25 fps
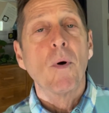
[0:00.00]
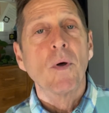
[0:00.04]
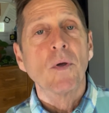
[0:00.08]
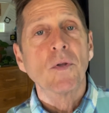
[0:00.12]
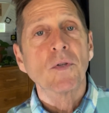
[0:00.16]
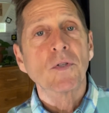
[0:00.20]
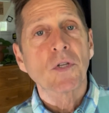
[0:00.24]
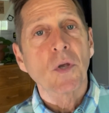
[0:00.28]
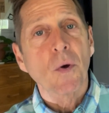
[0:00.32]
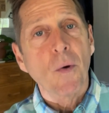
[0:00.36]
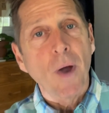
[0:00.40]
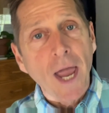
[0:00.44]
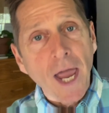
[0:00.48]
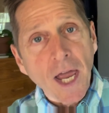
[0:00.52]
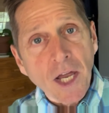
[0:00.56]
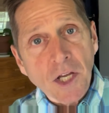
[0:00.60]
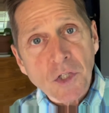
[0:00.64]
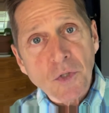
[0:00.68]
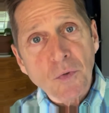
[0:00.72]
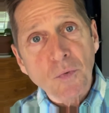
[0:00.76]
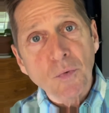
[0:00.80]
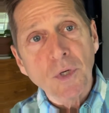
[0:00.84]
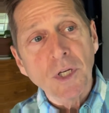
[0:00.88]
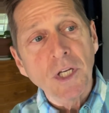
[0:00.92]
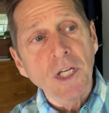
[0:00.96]
So
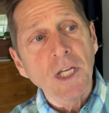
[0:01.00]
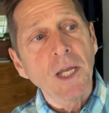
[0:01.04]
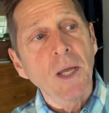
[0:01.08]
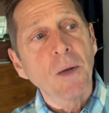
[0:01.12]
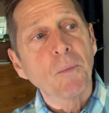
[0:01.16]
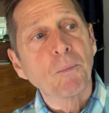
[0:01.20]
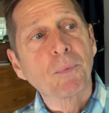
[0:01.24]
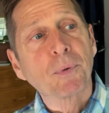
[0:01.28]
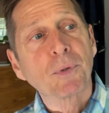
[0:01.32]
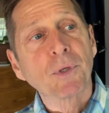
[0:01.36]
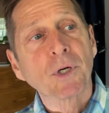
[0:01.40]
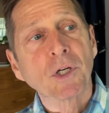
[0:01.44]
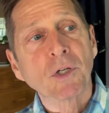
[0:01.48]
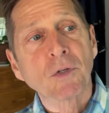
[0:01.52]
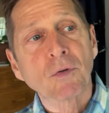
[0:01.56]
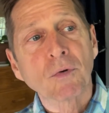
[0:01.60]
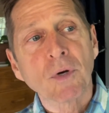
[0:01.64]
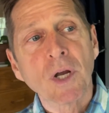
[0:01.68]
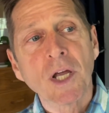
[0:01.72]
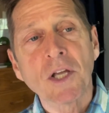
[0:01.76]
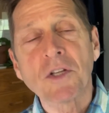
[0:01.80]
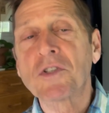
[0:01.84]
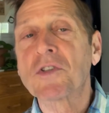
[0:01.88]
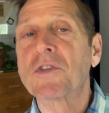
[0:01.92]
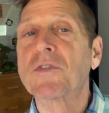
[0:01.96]
as we
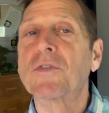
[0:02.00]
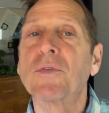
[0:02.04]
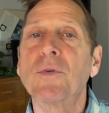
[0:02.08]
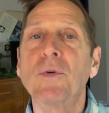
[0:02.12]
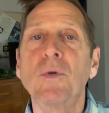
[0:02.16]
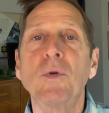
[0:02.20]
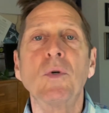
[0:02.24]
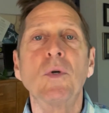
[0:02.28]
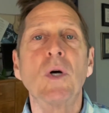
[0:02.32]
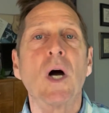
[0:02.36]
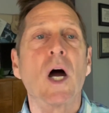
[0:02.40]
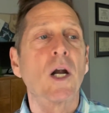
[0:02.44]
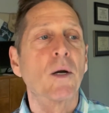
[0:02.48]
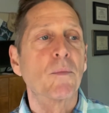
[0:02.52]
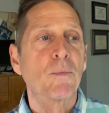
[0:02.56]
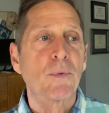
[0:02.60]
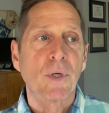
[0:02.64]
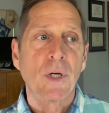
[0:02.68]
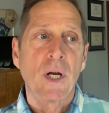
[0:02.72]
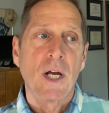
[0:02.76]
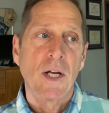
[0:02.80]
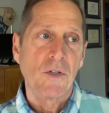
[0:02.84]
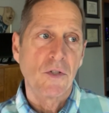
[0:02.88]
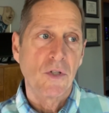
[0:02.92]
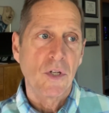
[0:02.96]
progress through our
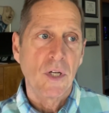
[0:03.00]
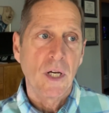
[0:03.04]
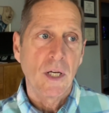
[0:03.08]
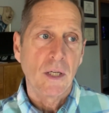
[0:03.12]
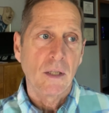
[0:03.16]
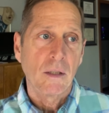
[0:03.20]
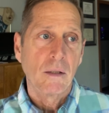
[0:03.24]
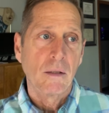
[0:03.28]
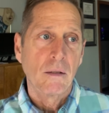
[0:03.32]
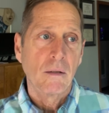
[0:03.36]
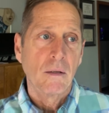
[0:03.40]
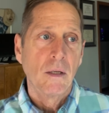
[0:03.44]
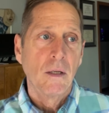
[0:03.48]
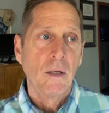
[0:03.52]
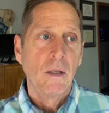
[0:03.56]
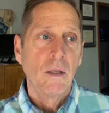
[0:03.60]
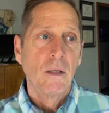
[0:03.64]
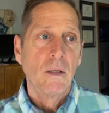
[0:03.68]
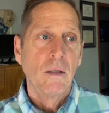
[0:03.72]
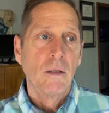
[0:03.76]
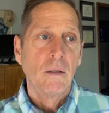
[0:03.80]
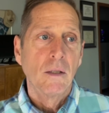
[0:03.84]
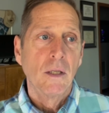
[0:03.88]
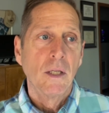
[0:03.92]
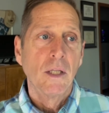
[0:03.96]
project
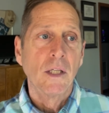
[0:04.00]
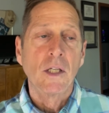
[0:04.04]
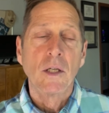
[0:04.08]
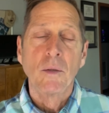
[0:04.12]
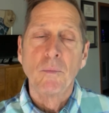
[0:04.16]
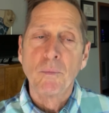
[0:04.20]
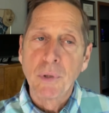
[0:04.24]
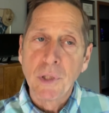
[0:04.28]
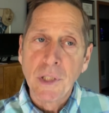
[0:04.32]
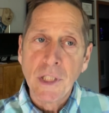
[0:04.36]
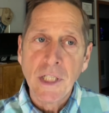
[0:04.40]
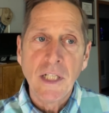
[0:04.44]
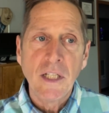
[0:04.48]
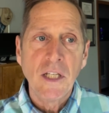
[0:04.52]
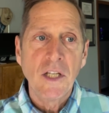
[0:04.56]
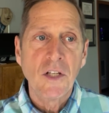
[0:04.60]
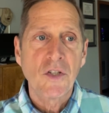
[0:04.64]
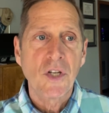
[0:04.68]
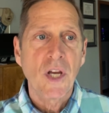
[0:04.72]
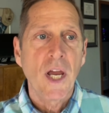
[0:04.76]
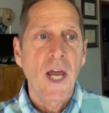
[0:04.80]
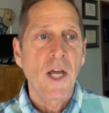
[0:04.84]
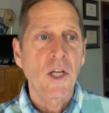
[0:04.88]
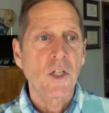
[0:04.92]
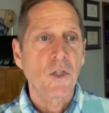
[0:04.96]
and complete
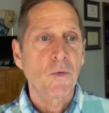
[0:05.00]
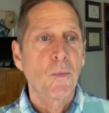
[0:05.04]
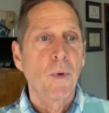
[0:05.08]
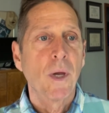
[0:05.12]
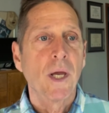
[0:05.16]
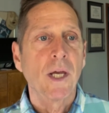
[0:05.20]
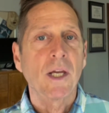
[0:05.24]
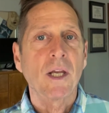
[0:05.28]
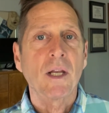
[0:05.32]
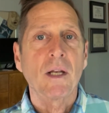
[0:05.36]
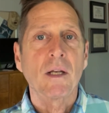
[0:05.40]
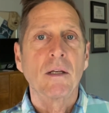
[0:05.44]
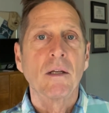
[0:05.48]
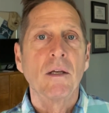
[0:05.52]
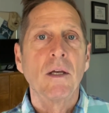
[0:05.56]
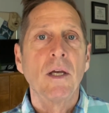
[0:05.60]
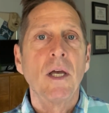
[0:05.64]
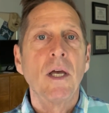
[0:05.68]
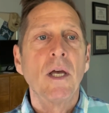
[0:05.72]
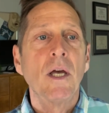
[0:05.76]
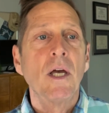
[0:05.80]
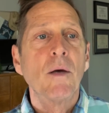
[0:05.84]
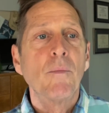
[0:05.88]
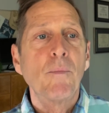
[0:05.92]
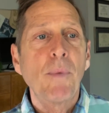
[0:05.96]
each aspect,
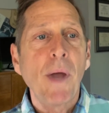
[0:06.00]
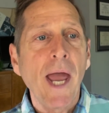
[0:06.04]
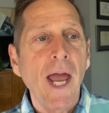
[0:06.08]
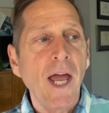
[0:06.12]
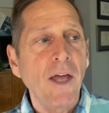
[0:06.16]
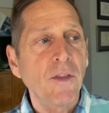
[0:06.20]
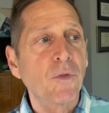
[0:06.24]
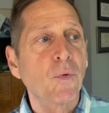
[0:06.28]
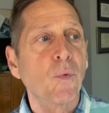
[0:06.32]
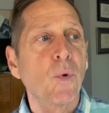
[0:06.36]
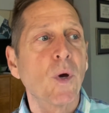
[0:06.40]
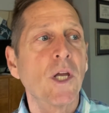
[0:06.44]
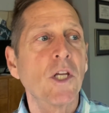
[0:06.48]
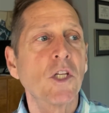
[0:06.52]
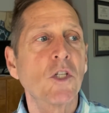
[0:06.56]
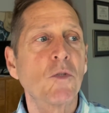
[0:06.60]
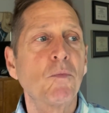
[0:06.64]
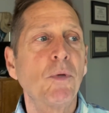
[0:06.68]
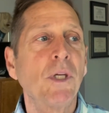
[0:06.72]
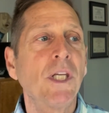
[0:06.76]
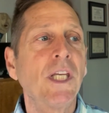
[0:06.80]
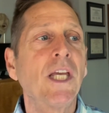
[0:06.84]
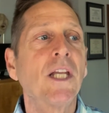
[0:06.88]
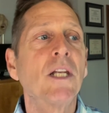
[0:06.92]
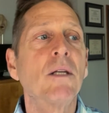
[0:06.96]
pathways
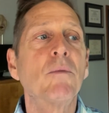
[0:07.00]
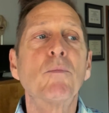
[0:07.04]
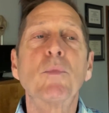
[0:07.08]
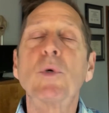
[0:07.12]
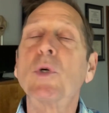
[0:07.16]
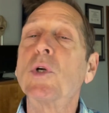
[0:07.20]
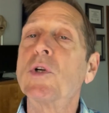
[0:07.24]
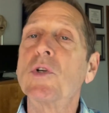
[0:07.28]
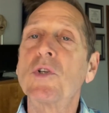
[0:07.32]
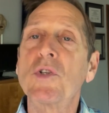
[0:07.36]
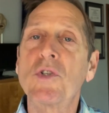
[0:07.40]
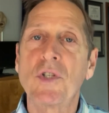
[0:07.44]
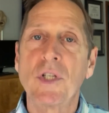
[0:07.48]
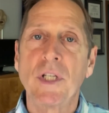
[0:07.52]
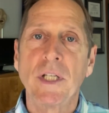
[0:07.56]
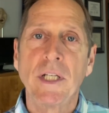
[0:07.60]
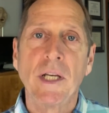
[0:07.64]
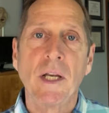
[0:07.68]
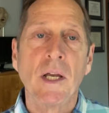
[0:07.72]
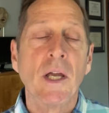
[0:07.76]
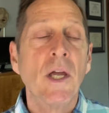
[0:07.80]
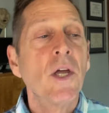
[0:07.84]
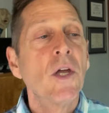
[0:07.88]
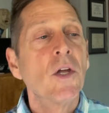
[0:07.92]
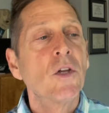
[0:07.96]
begin
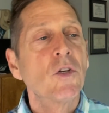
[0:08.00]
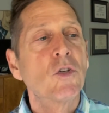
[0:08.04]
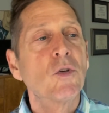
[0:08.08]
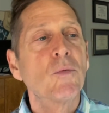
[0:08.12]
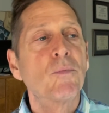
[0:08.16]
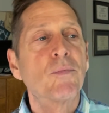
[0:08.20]
emerging to